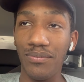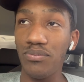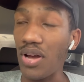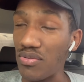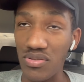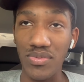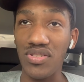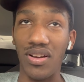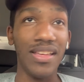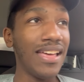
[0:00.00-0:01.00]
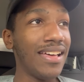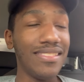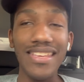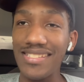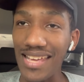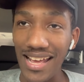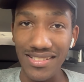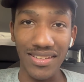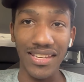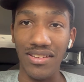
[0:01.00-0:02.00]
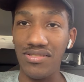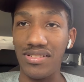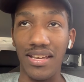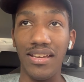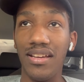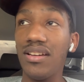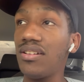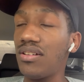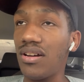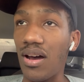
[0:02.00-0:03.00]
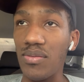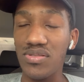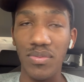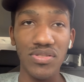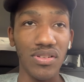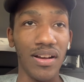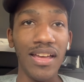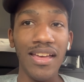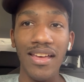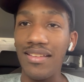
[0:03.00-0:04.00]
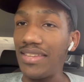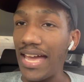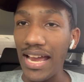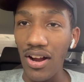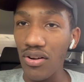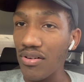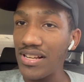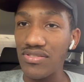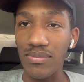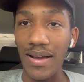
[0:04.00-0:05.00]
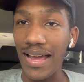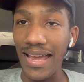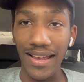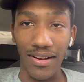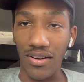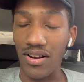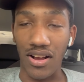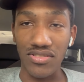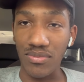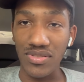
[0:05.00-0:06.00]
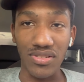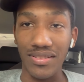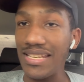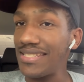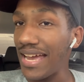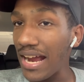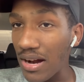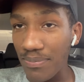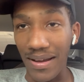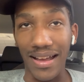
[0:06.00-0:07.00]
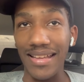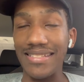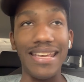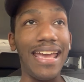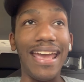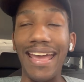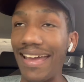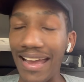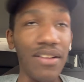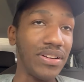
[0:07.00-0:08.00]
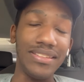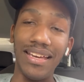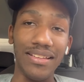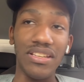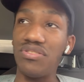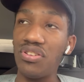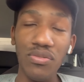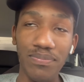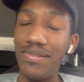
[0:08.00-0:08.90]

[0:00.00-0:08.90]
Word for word: comes from a truck. The signs on the interstate comes from a truck. The hair grease for my hair comes from a truck. These AirPods, everything, the two,